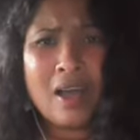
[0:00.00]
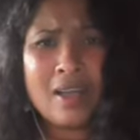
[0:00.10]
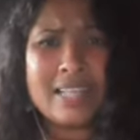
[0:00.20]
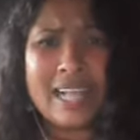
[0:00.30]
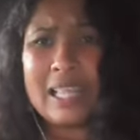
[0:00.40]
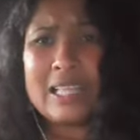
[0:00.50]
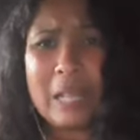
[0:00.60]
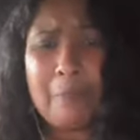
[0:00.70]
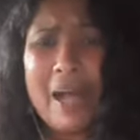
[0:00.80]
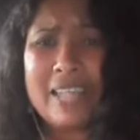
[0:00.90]

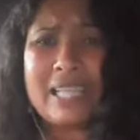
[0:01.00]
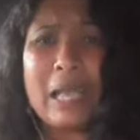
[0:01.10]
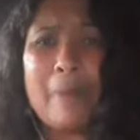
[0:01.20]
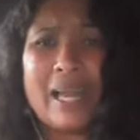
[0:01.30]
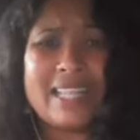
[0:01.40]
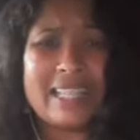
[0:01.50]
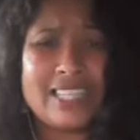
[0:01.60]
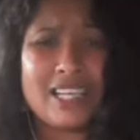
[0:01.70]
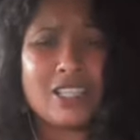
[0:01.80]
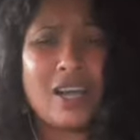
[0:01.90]
That part of your belly that they
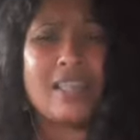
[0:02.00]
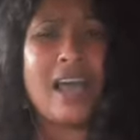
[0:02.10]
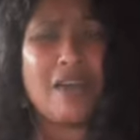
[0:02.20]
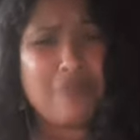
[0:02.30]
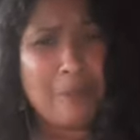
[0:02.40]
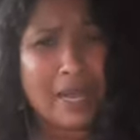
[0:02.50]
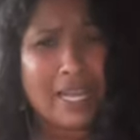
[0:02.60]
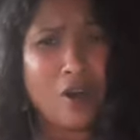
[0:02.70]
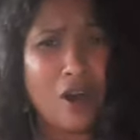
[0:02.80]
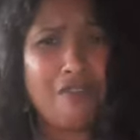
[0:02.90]
just cut half your
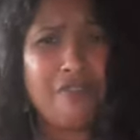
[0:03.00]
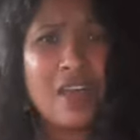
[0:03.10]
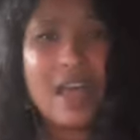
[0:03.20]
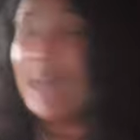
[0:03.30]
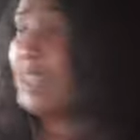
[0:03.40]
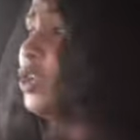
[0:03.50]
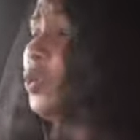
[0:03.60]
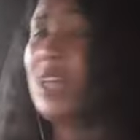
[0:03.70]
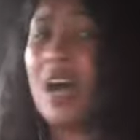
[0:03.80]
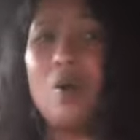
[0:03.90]
belly off and
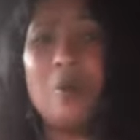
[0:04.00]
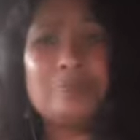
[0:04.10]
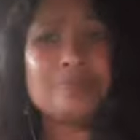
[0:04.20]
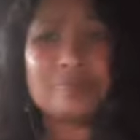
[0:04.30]
you know